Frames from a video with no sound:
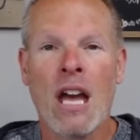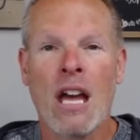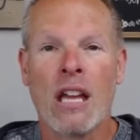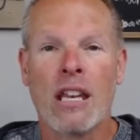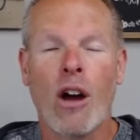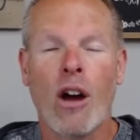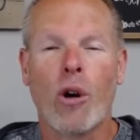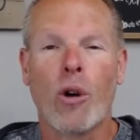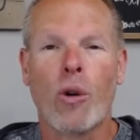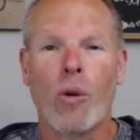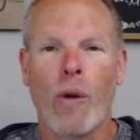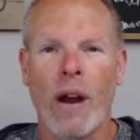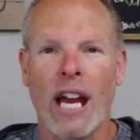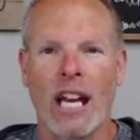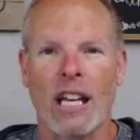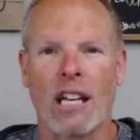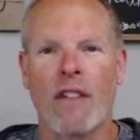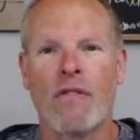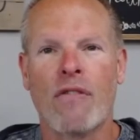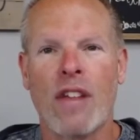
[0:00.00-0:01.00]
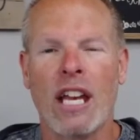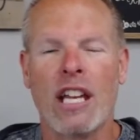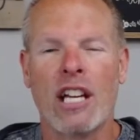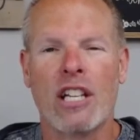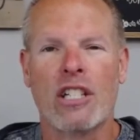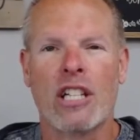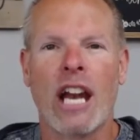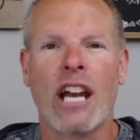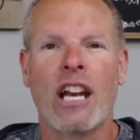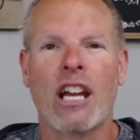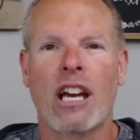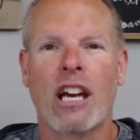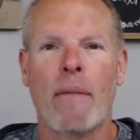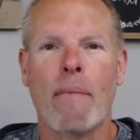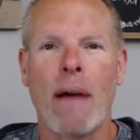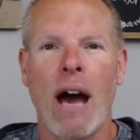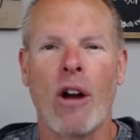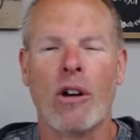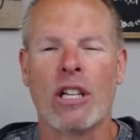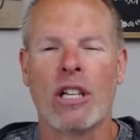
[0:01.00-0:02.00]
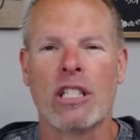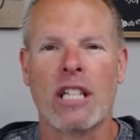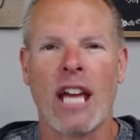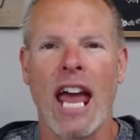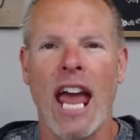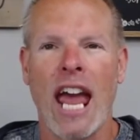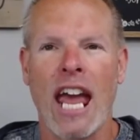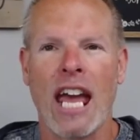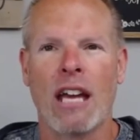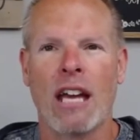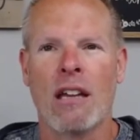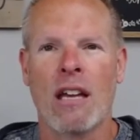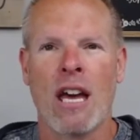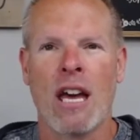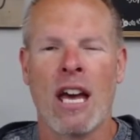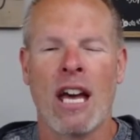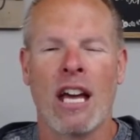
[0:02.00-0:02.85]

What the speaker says: Now great, if they decide to come out and say, hey,